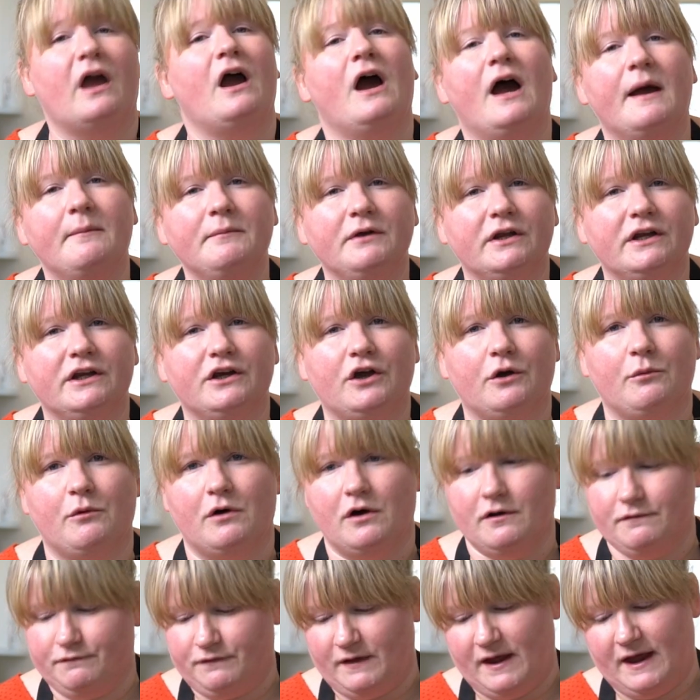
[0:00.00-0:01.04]
I'm gonna go
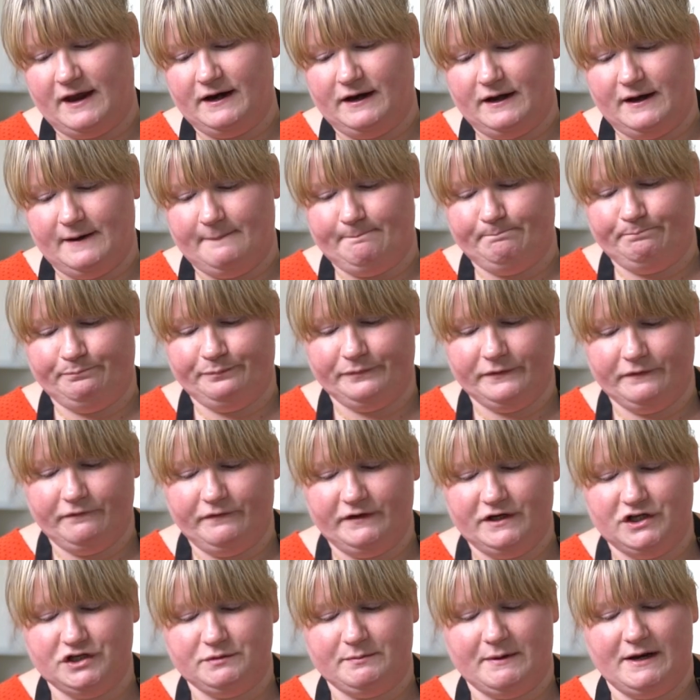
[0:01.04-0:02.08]
off and
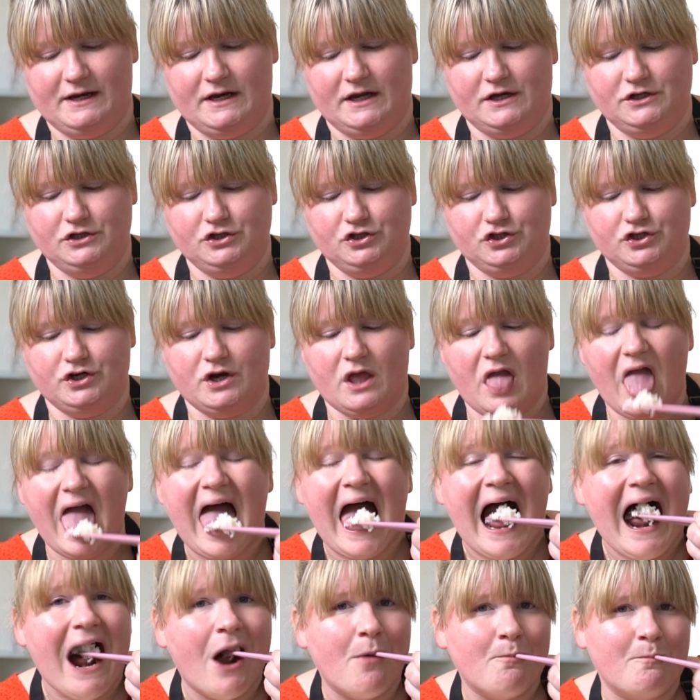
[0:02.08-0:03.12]
finish my lunch,
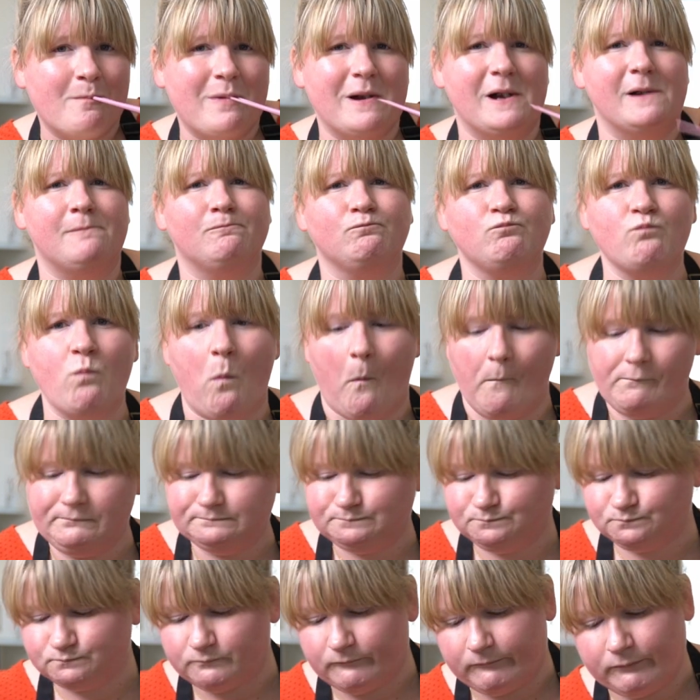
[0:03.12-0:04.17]
but
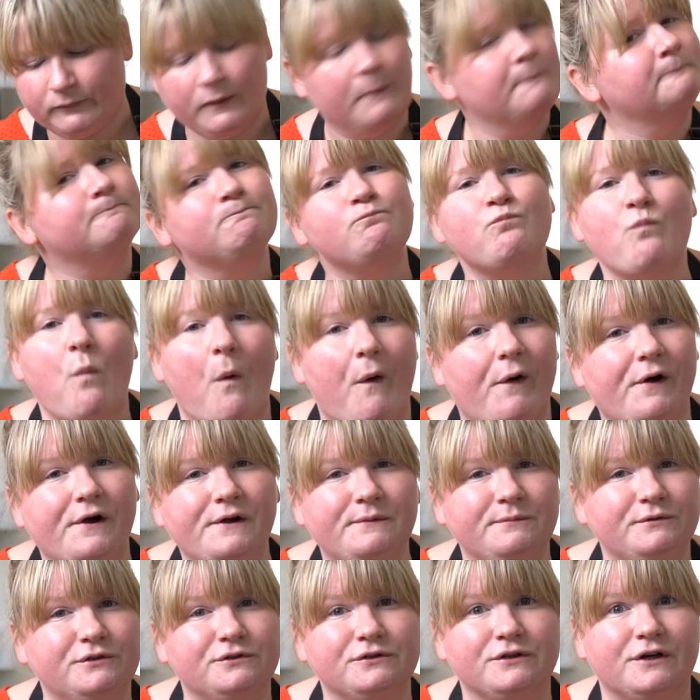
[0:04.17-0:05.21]
I
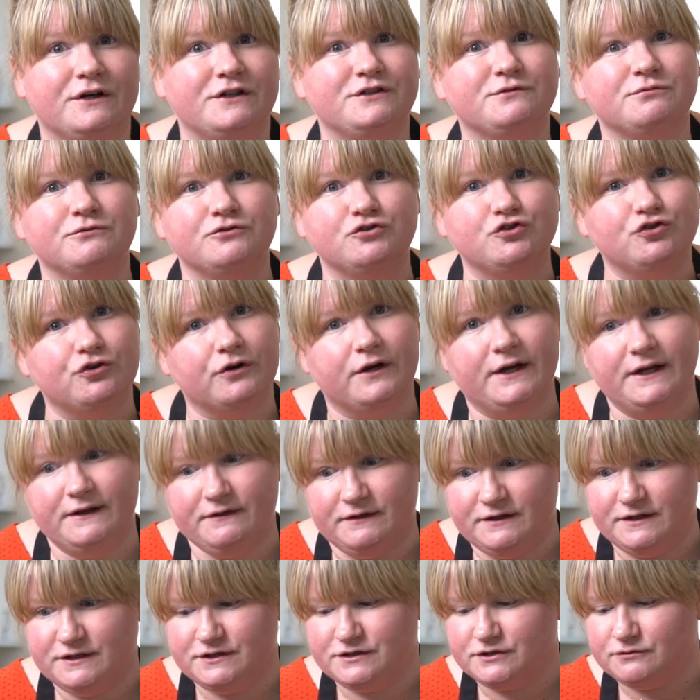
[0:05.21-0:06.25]
hope you guys will try
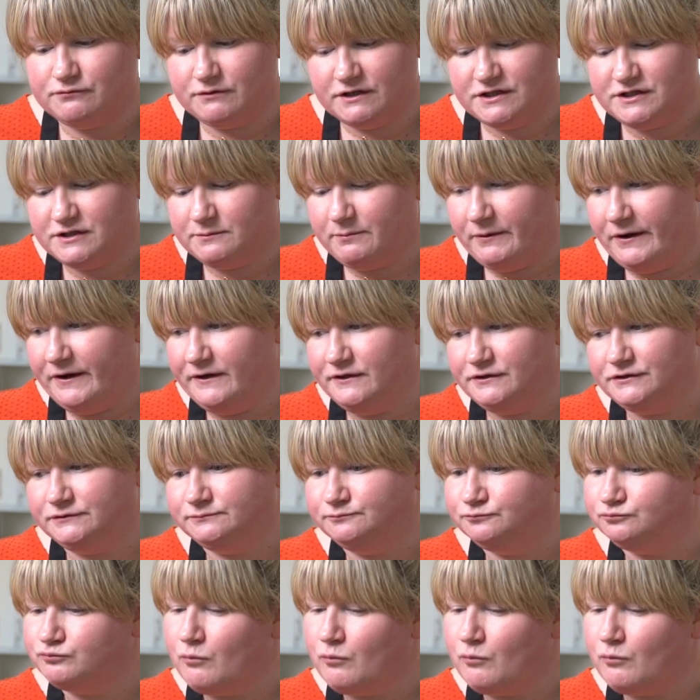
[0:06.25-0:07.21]
these recipes.